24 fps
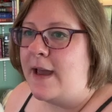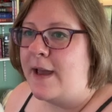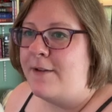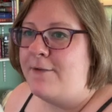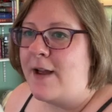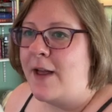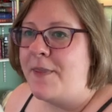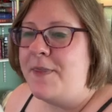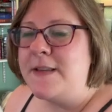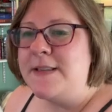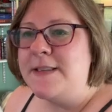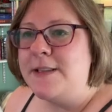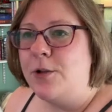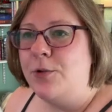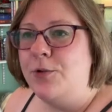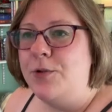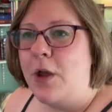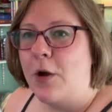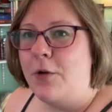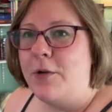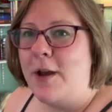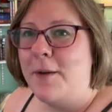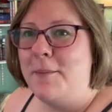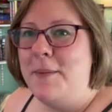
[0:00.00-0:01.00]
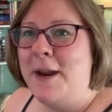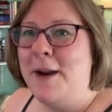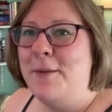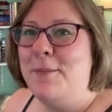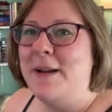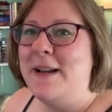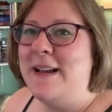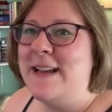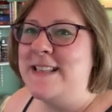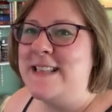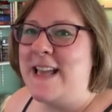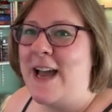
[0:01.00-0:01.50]
I've got this little note up here
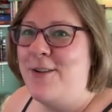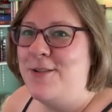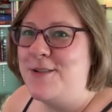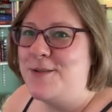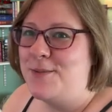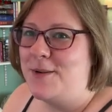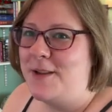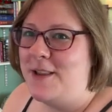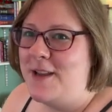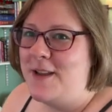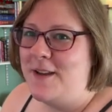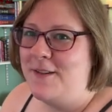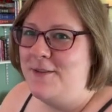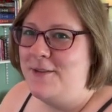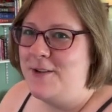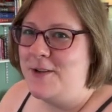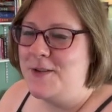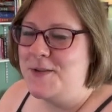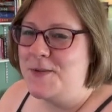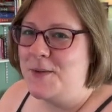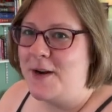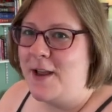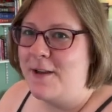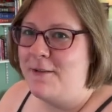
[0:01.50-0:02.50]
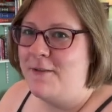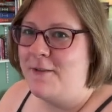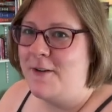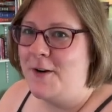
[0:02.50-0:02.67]
because I was really confused when I